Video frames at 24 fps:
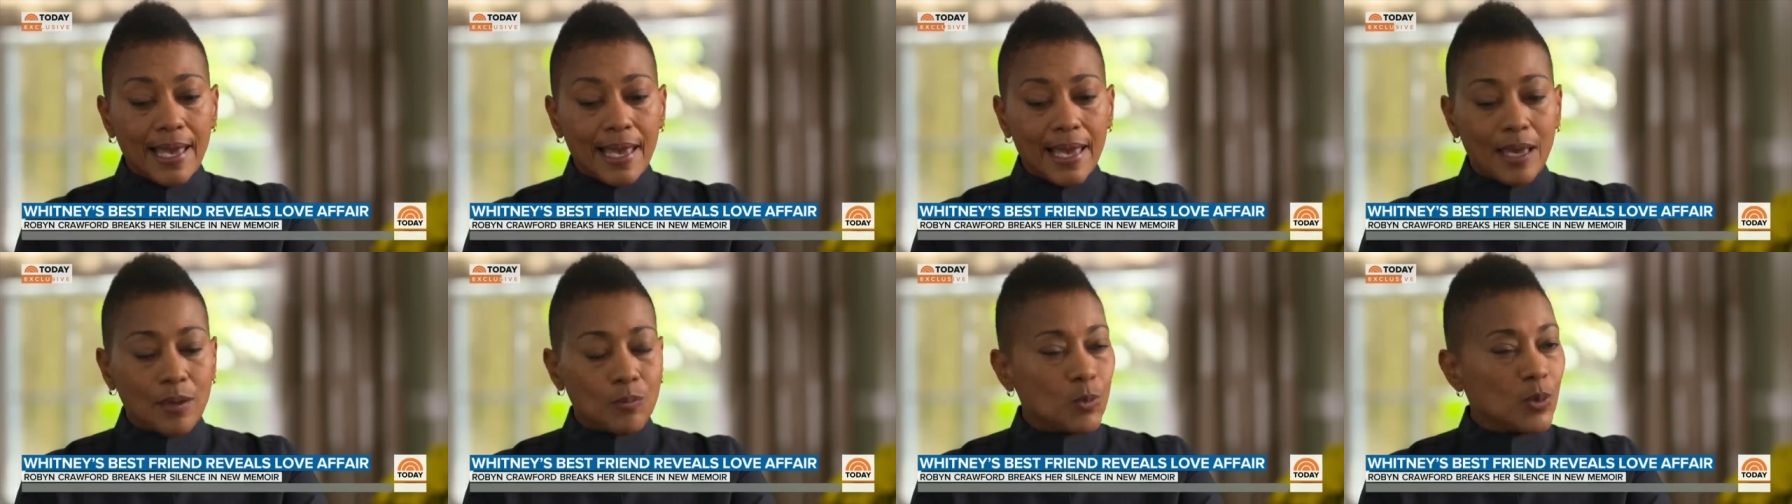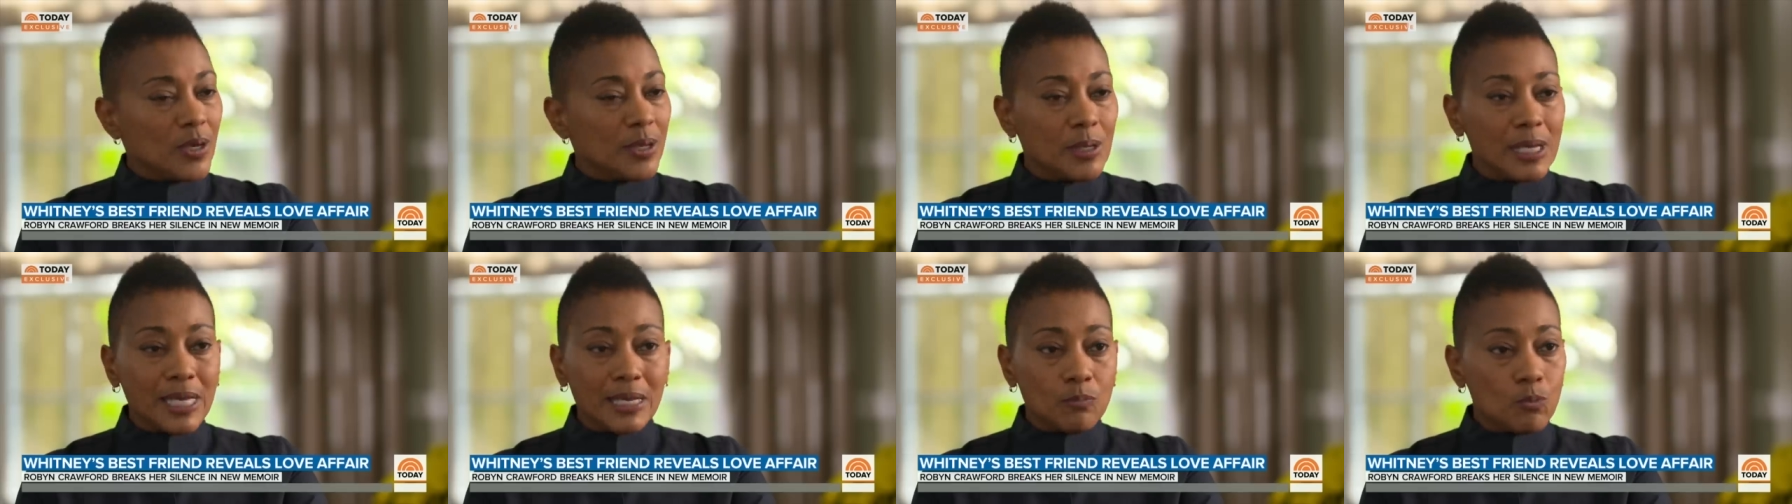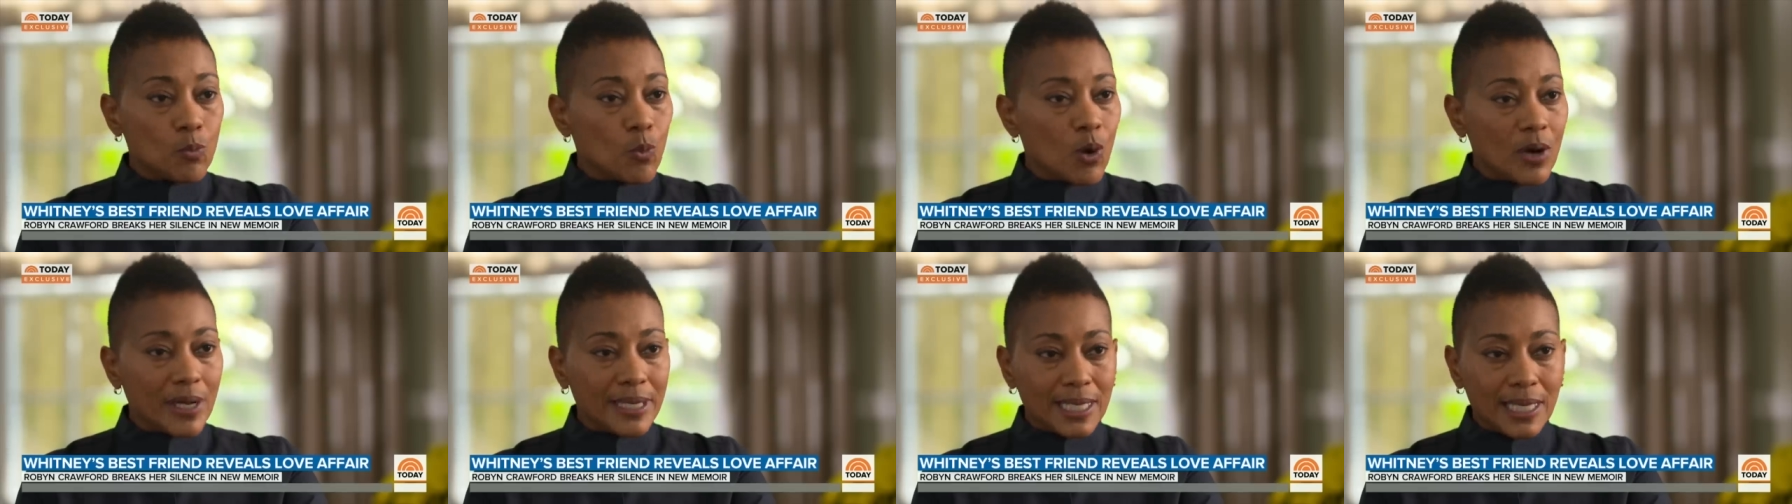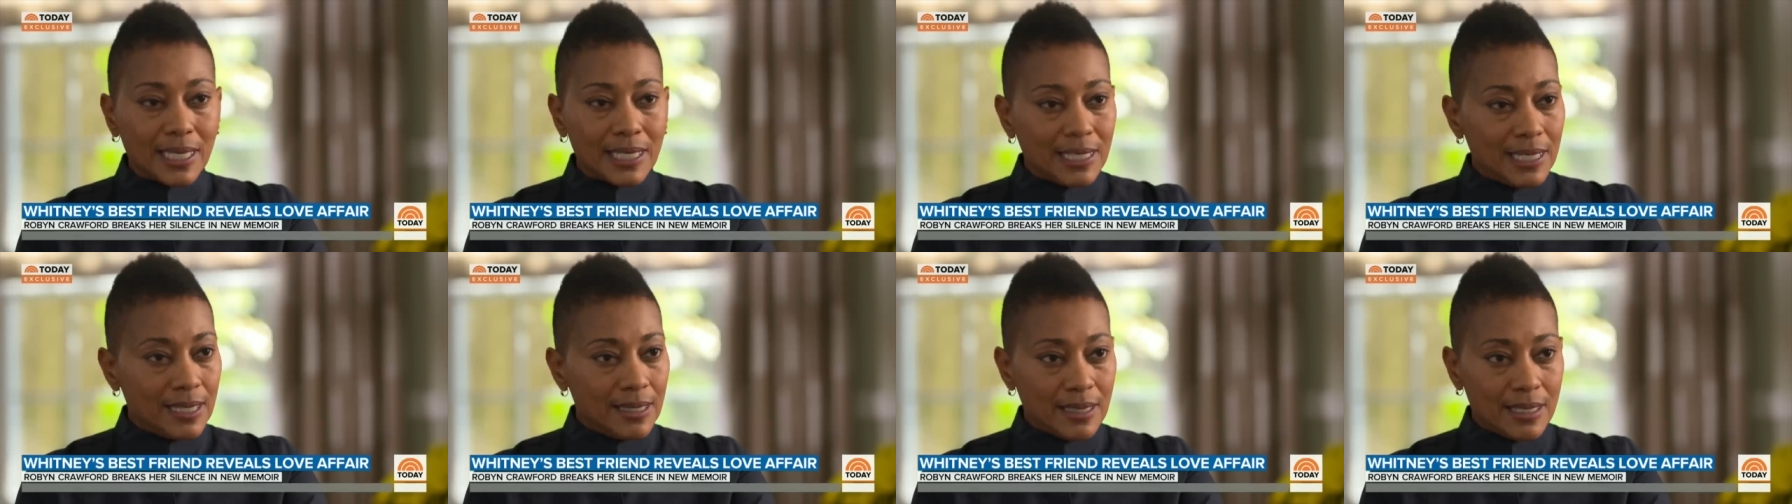and we didn't want
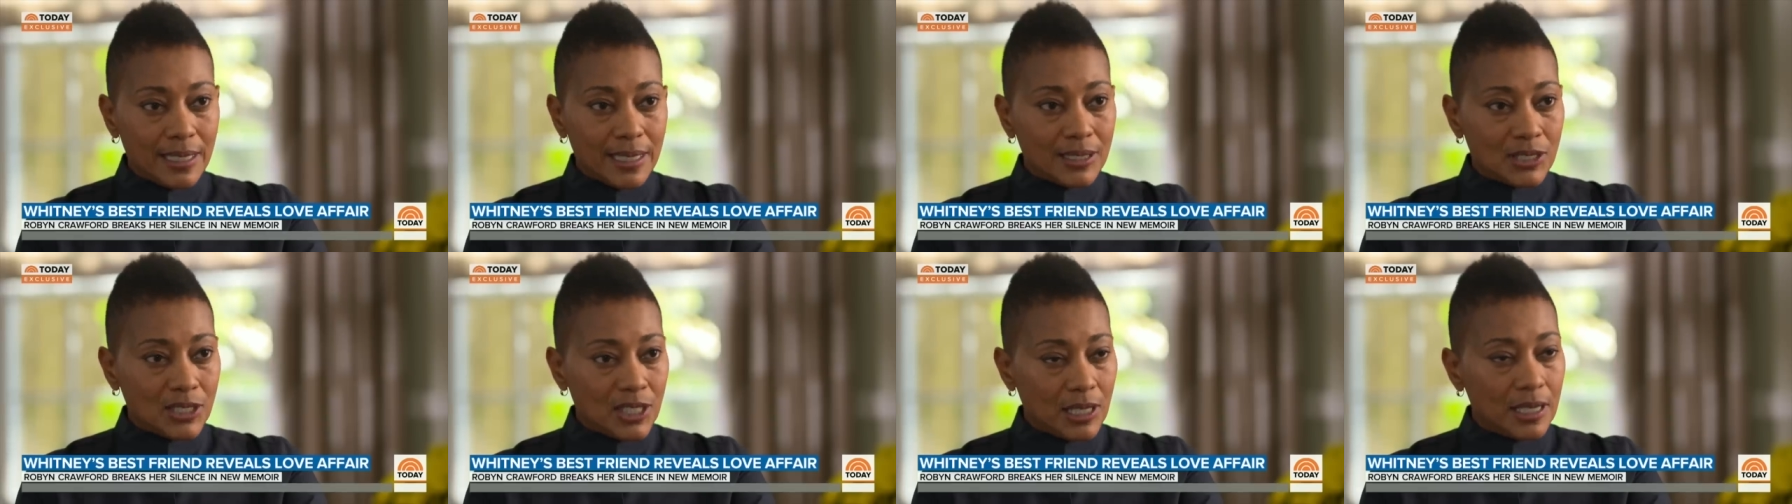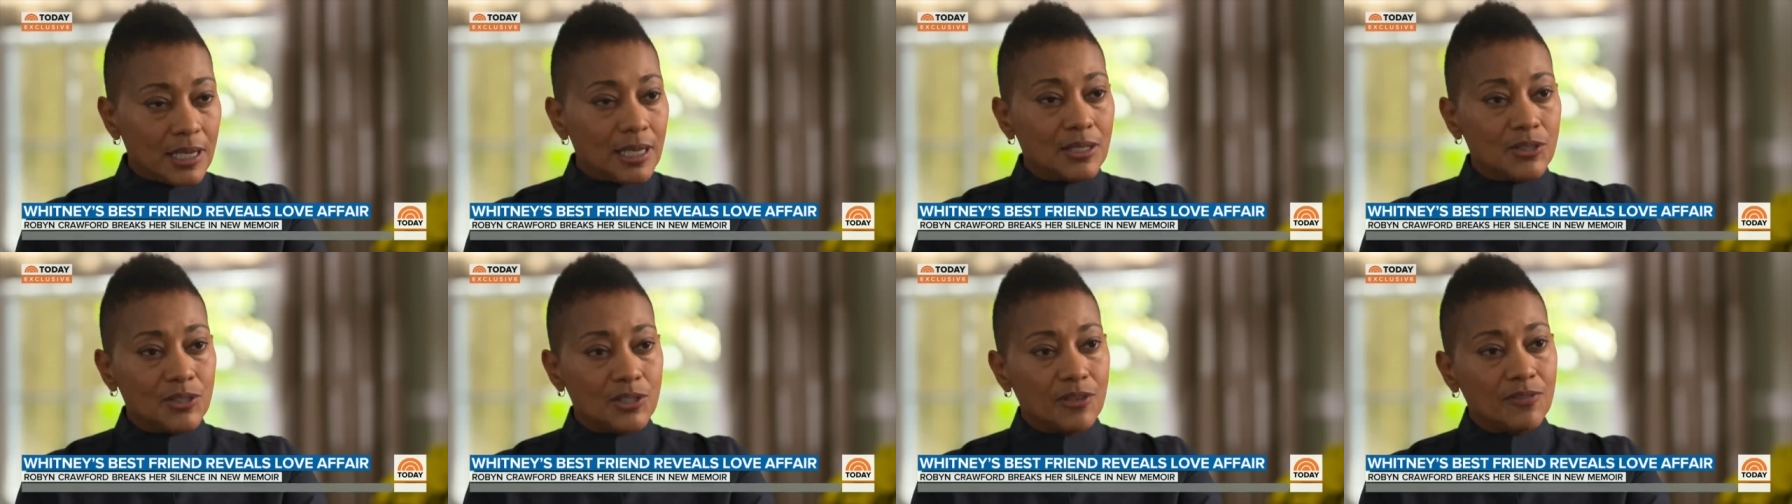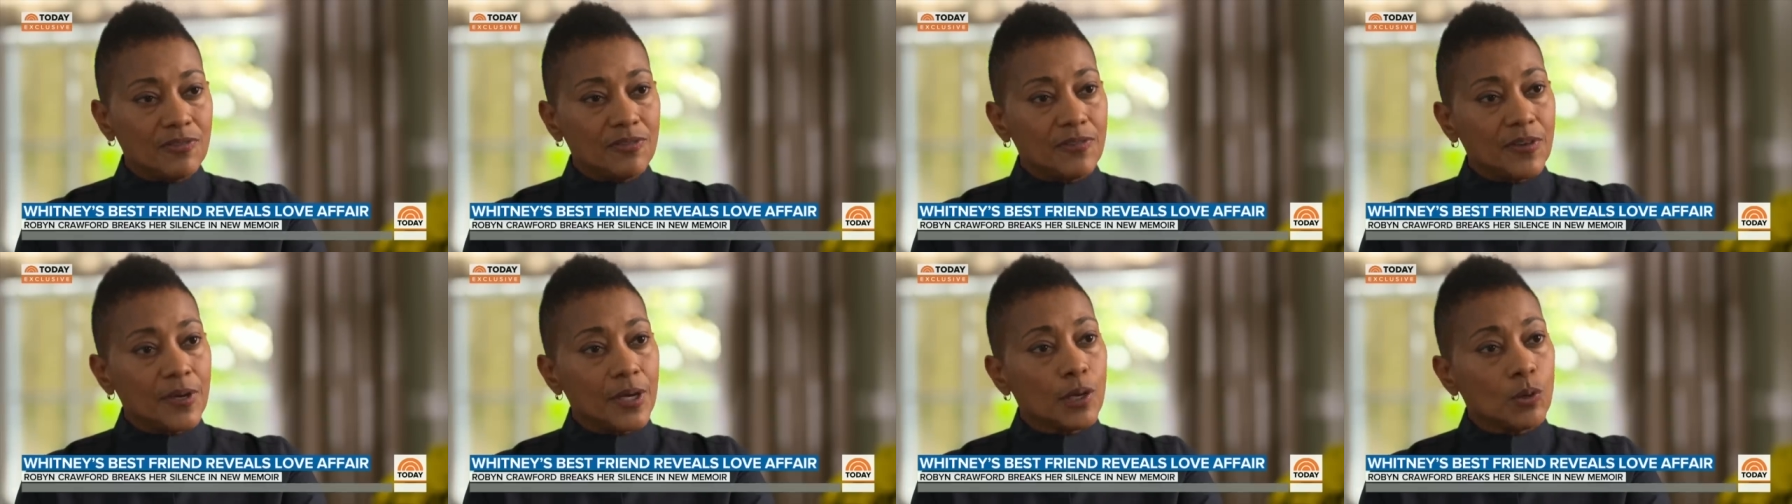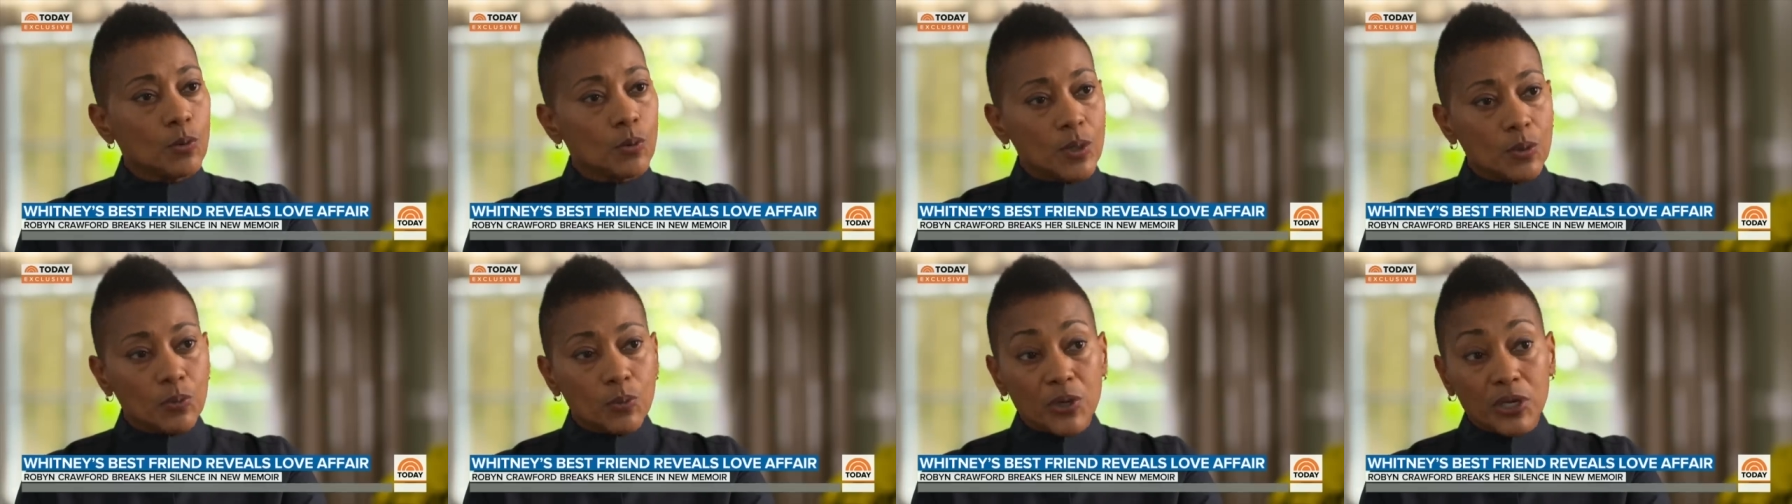anything to
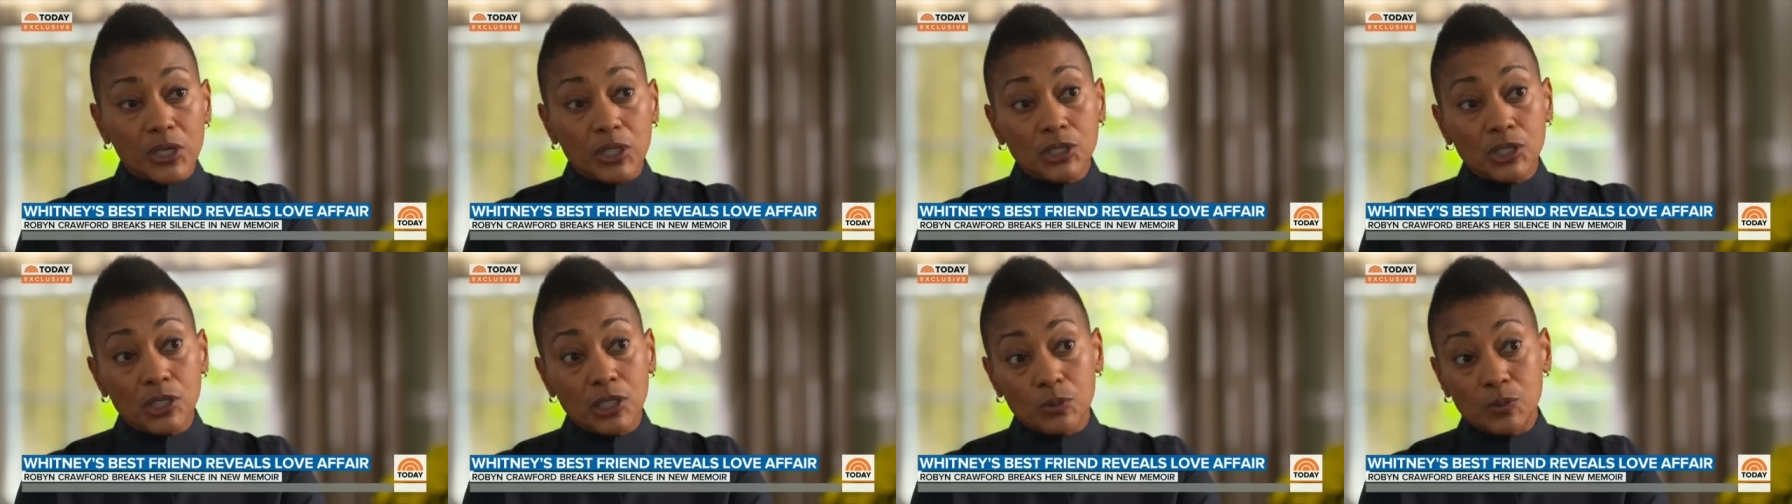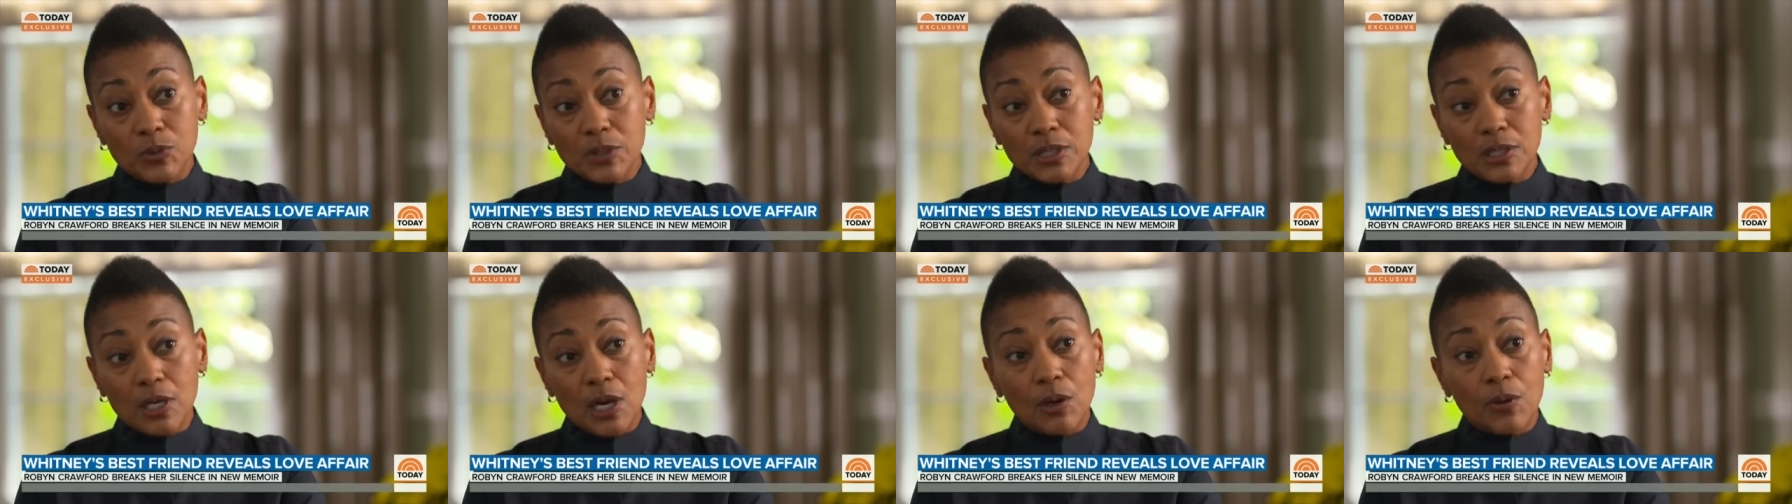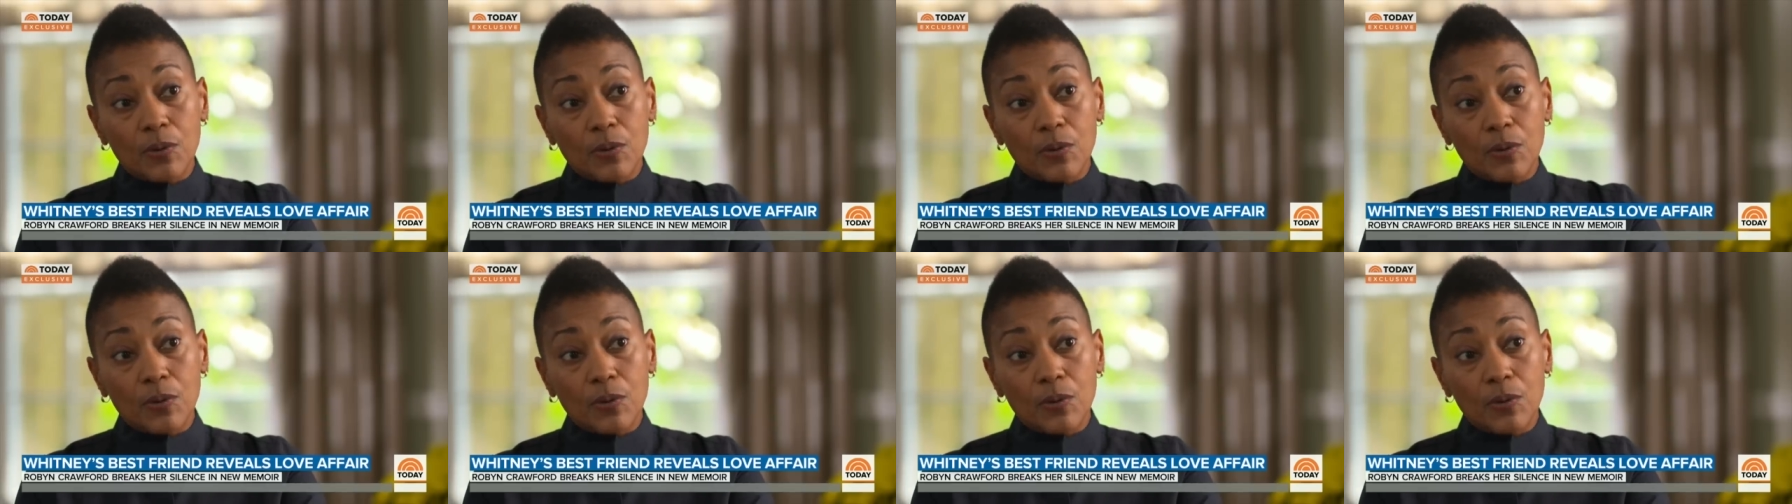interfere with where she was